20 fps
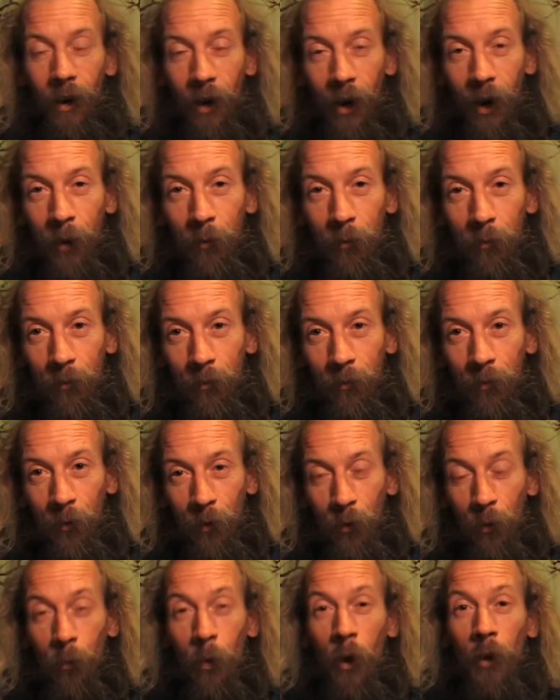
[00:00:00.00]
I'm
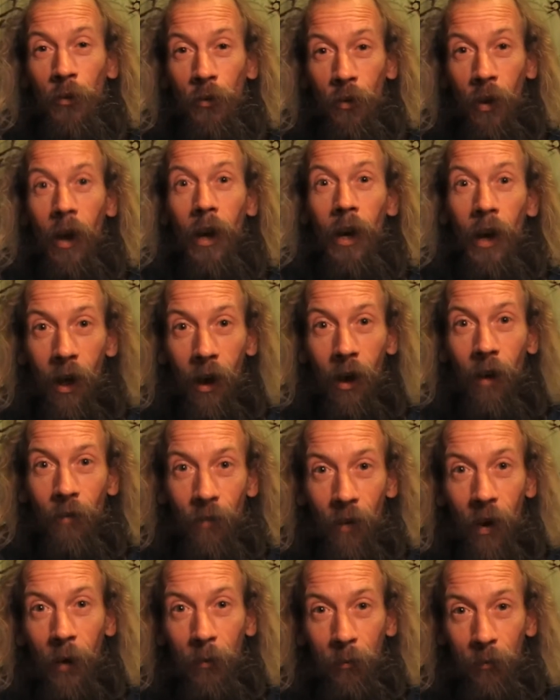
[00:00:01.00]
the ones I
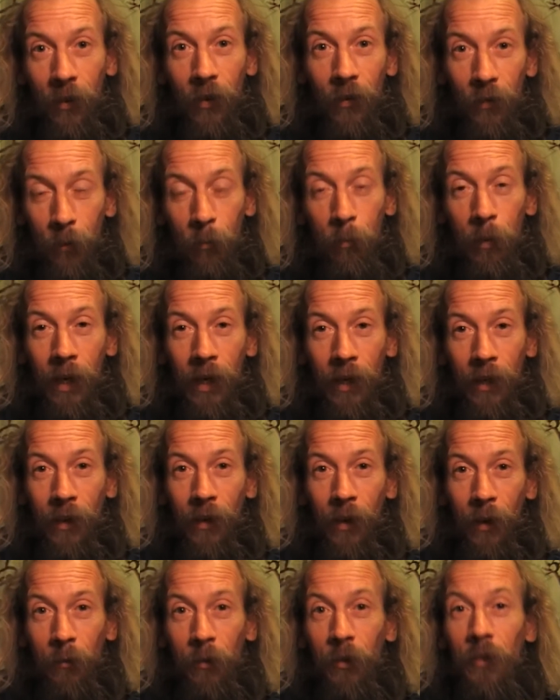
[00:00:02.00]
love, I'm disciplined,
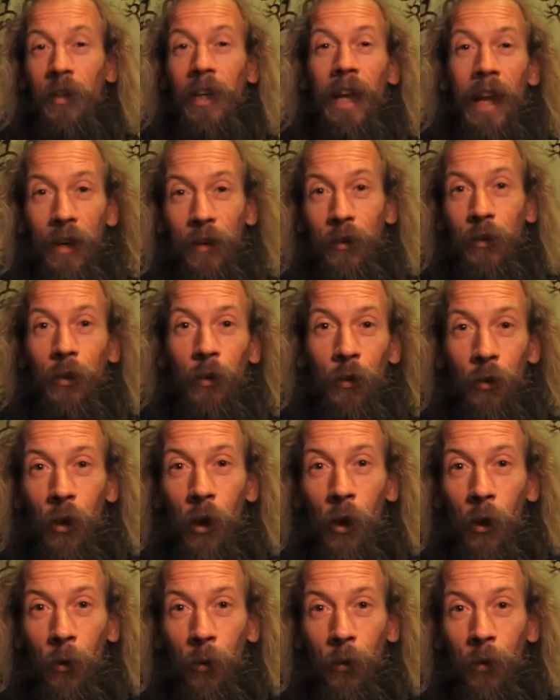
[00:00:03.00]
and I'm just letting you
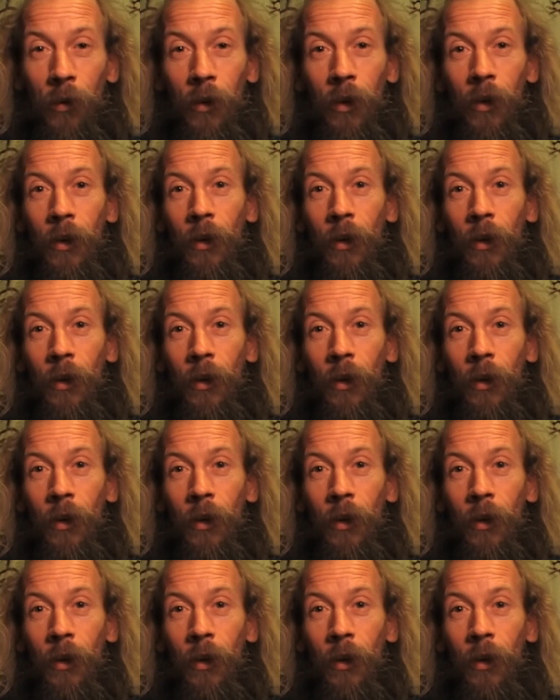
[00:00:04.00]
know,